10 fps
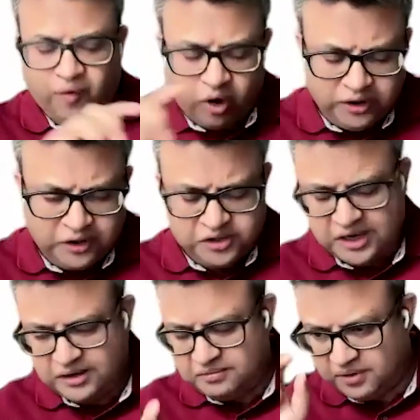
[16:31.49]
of all that you
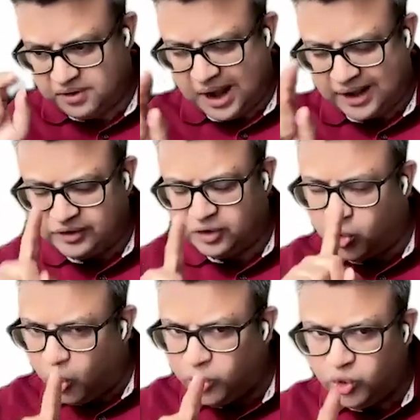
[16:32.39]
said, I think the
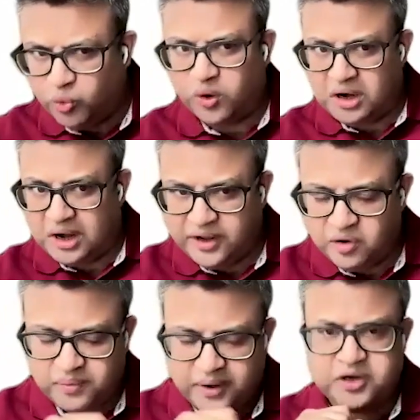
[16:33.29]
go-to word, like
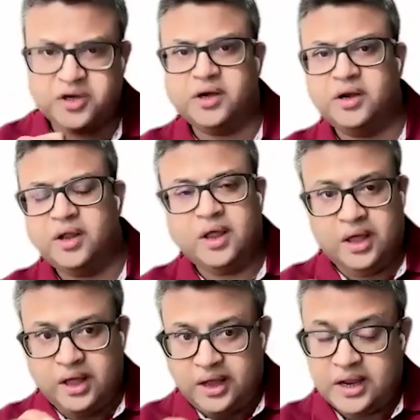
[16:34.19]
you mentioned,
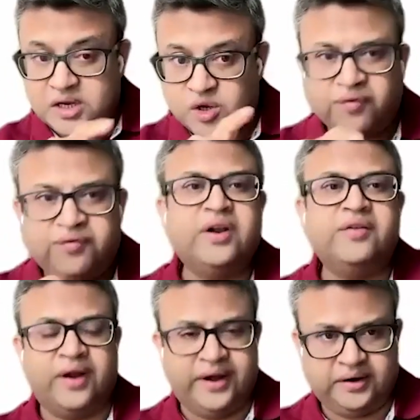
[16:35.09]
is software
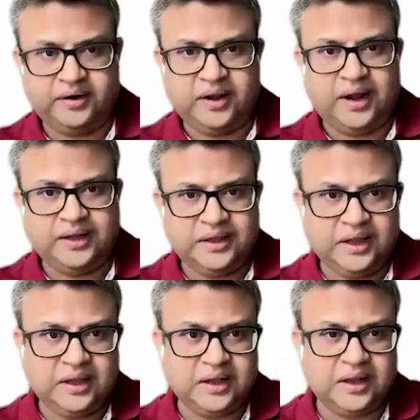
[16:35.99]
defined. I
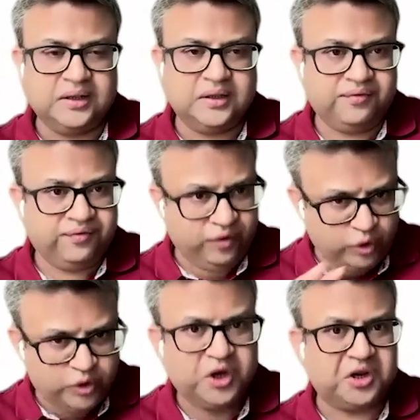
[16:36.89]
think the
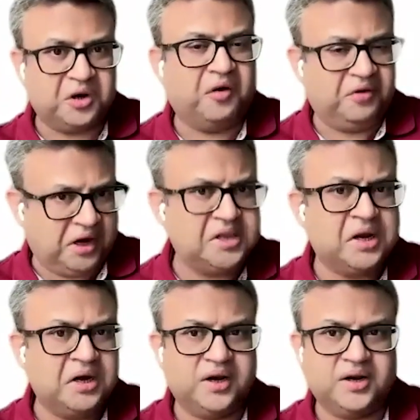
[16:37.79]
future of data
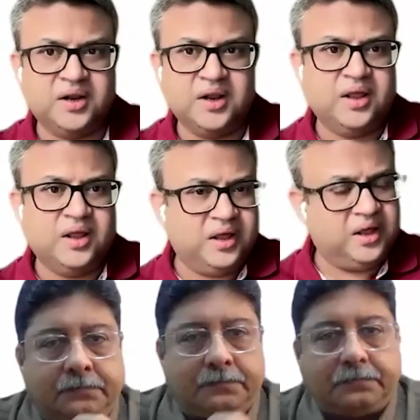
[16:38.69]
center
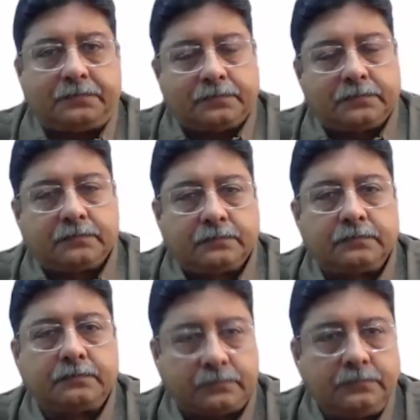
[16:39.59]
is software defined.
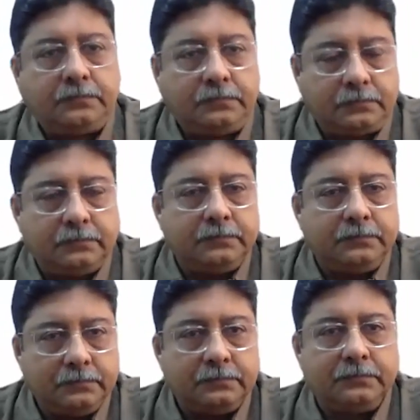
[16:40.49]
I like it because
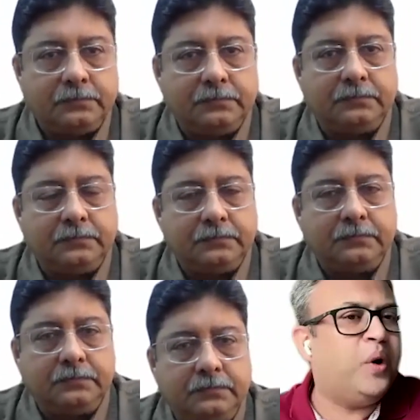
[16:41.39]
it
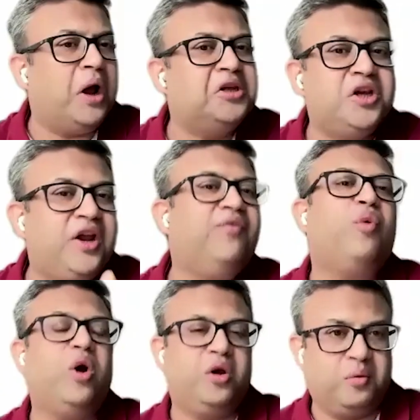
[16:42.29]
helps you achieve
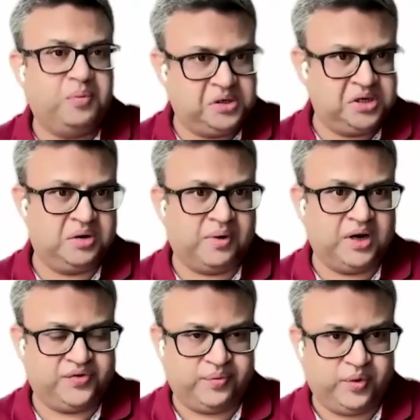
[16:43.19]
what your business
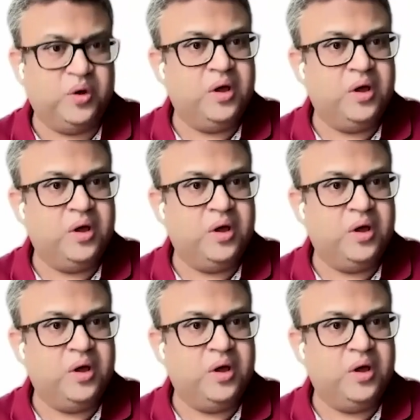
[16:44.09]
demands.